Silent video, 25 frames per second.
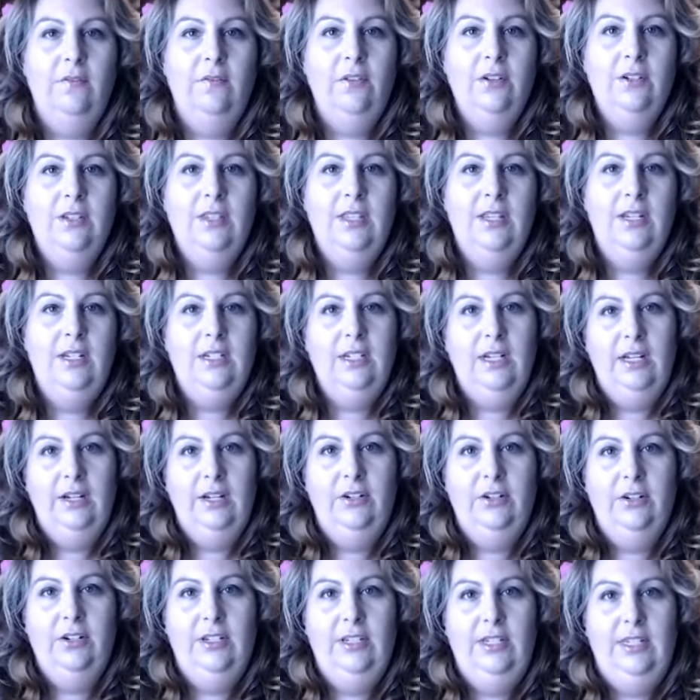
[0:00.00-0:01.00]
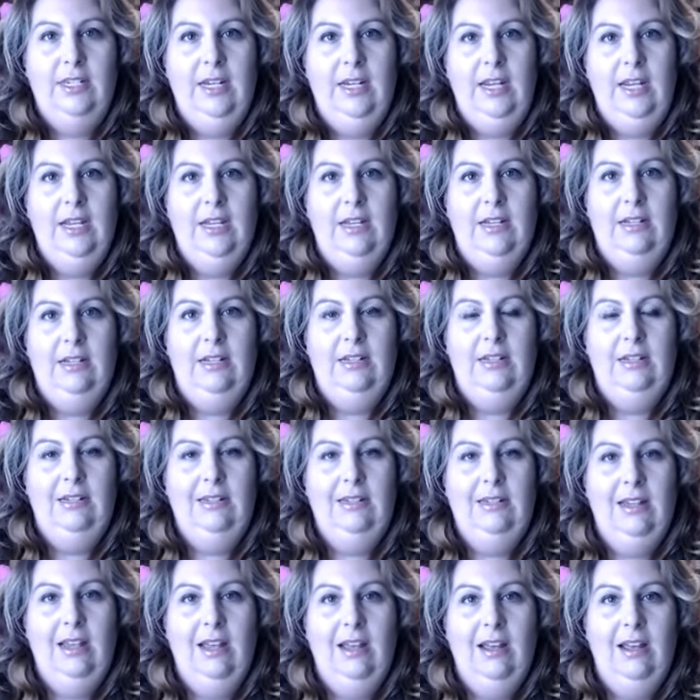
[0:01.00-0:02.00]
first thing to
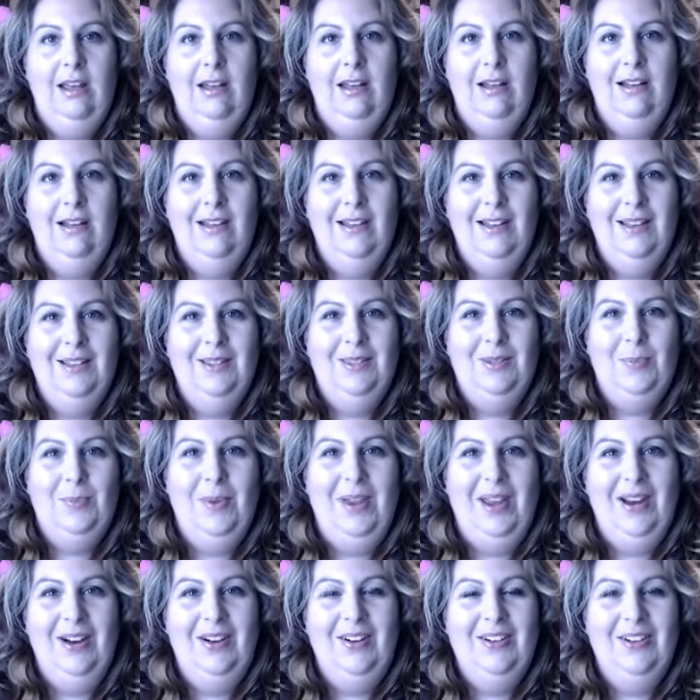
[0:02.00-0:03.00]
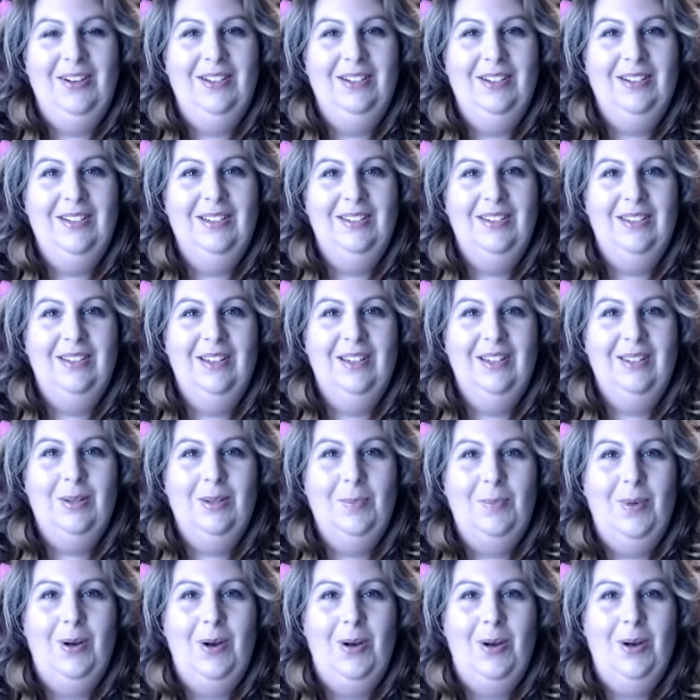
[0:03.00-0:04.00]
understand uh, as a parent, as
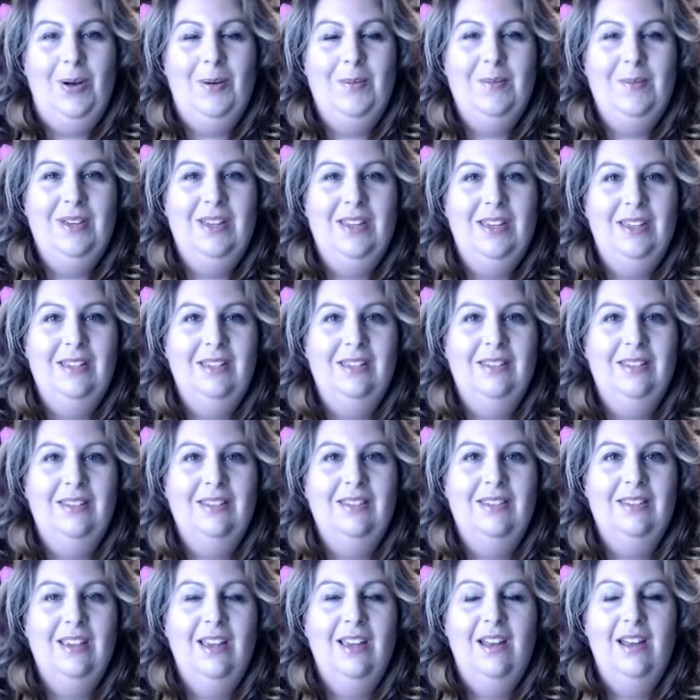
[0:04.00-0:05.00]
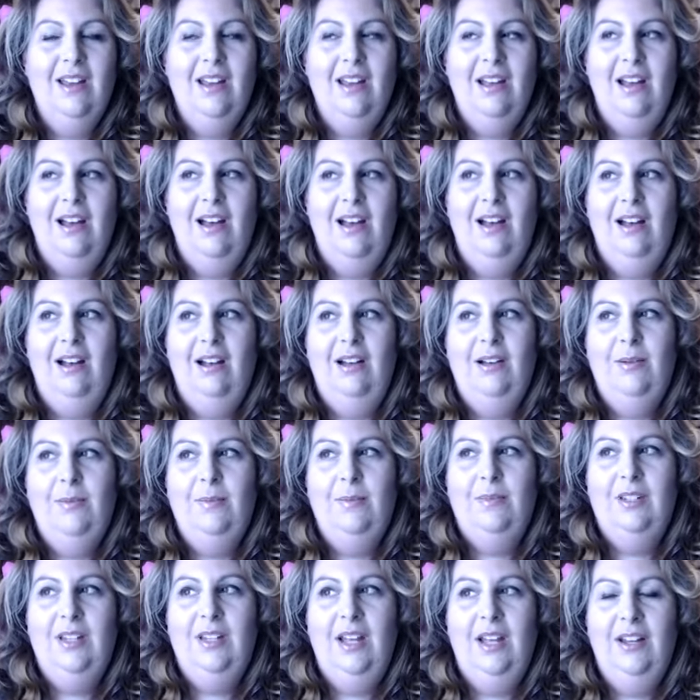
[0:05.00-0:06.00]
a mom, is
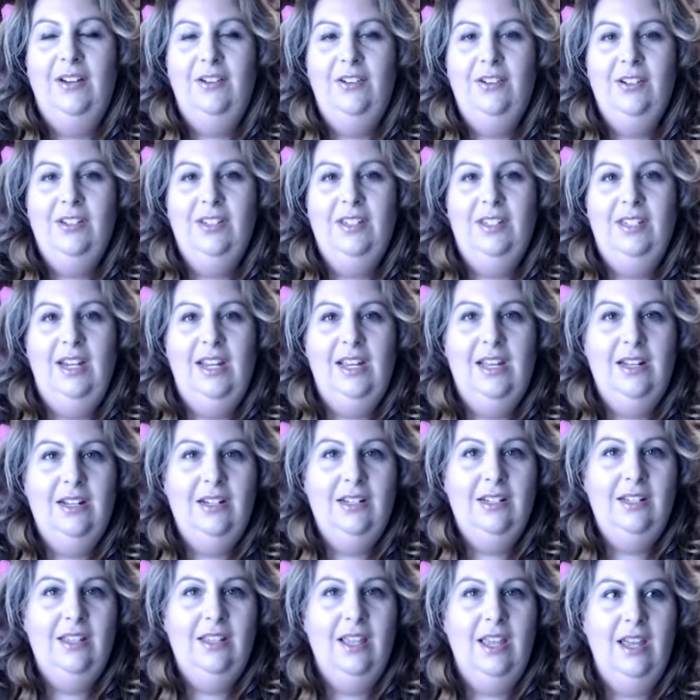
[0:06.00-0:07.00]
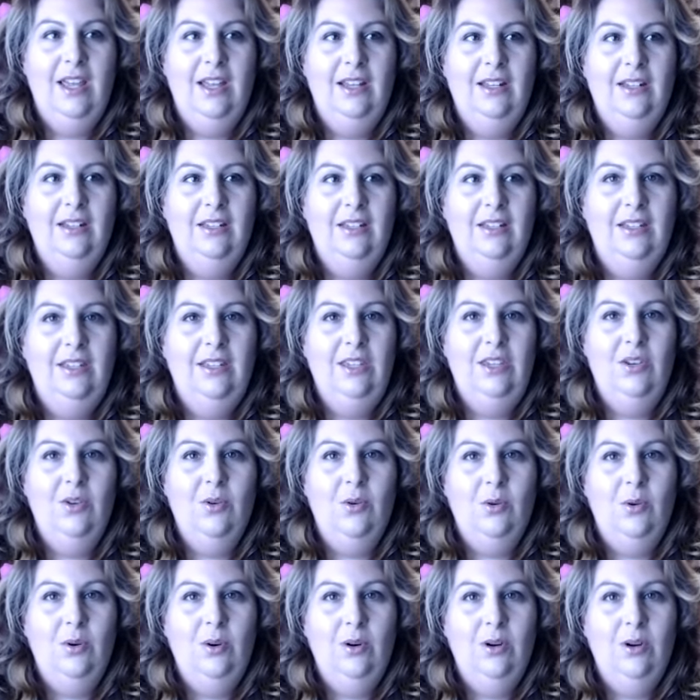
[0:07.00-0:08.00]
um, to understand that
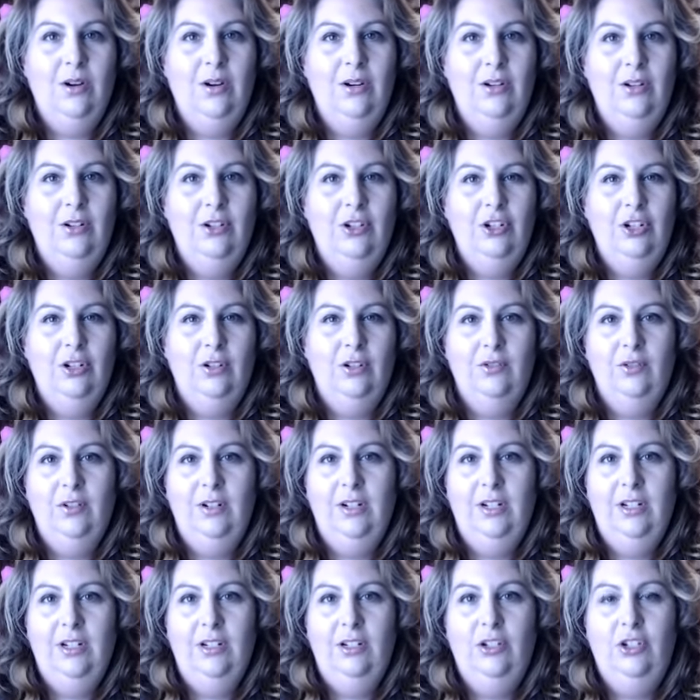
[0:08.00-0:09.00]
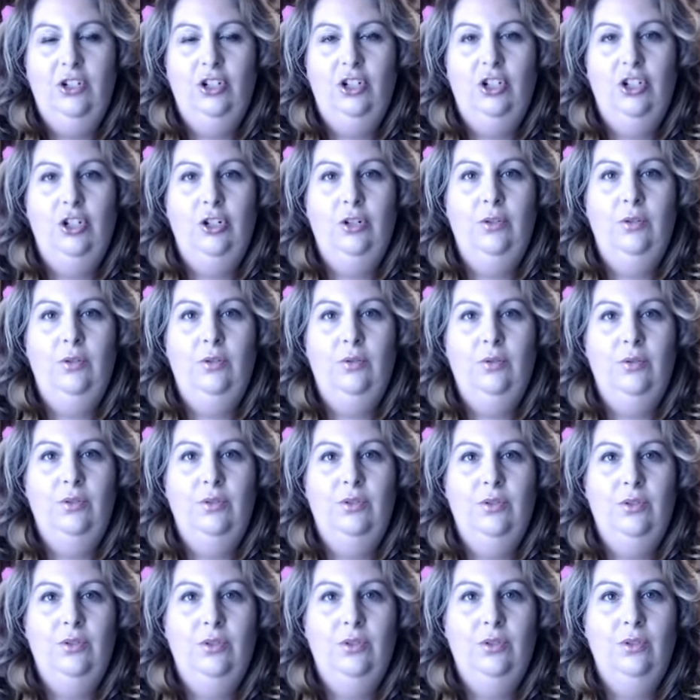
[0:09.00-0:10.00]
your children
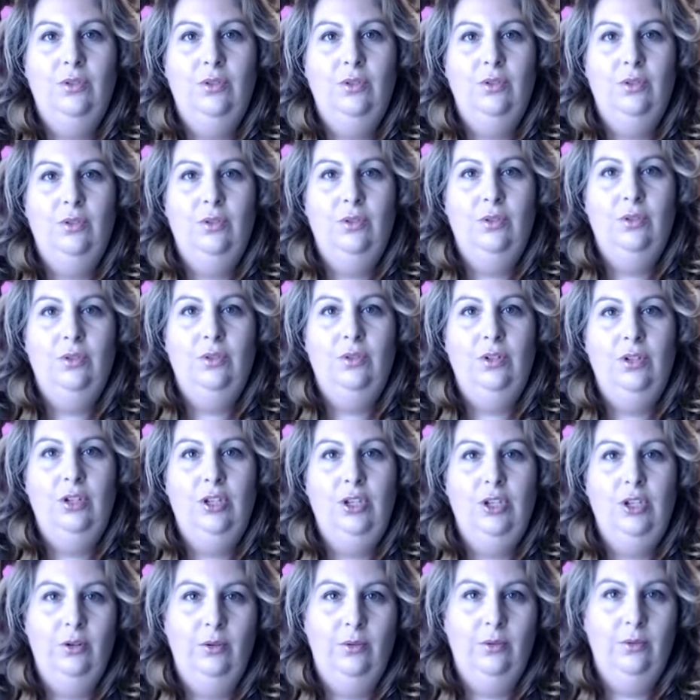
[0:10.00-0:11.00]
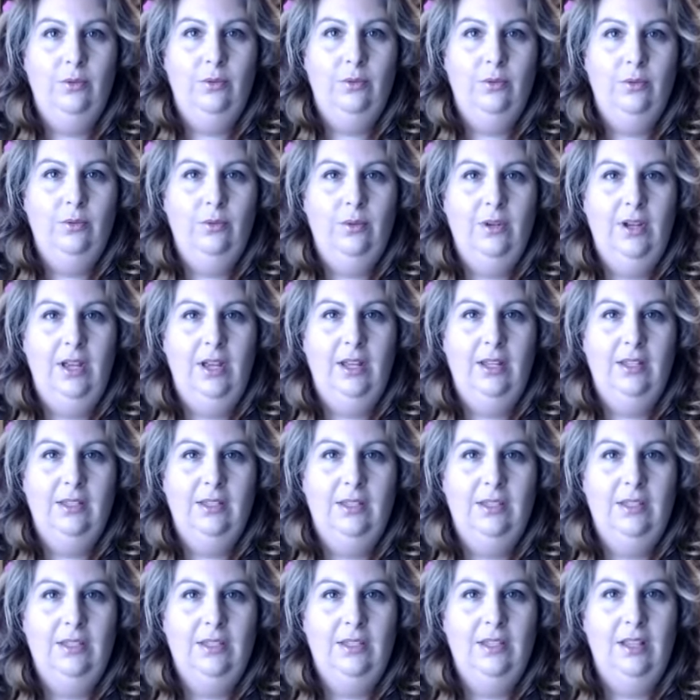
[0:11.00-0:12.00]
choose you
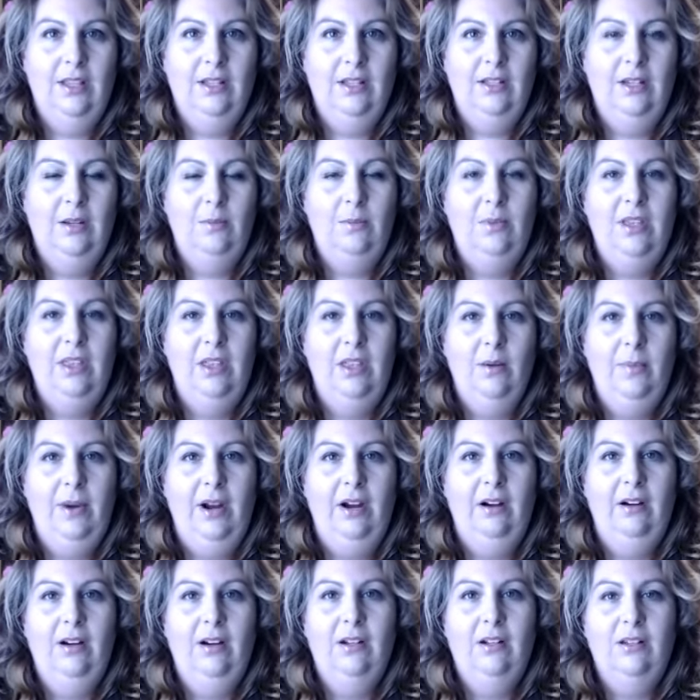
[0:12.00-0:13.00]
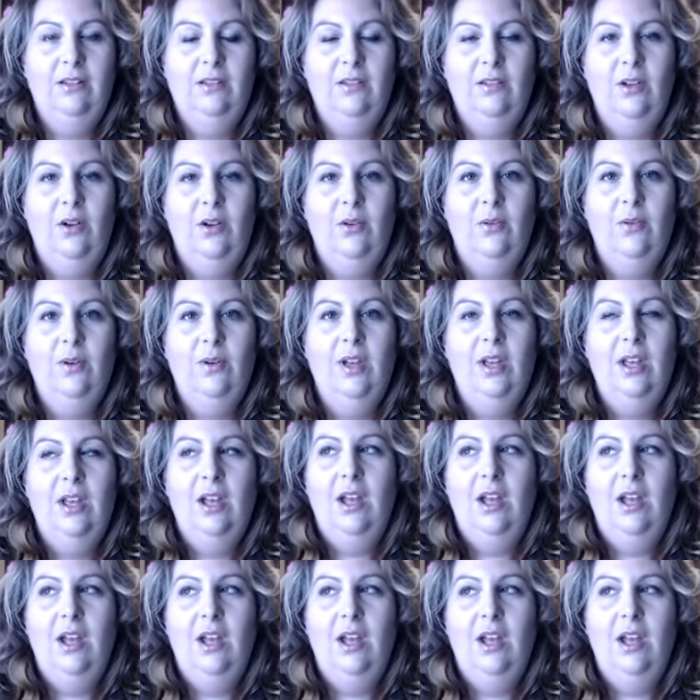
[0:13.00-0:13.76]
as to be their parent. So,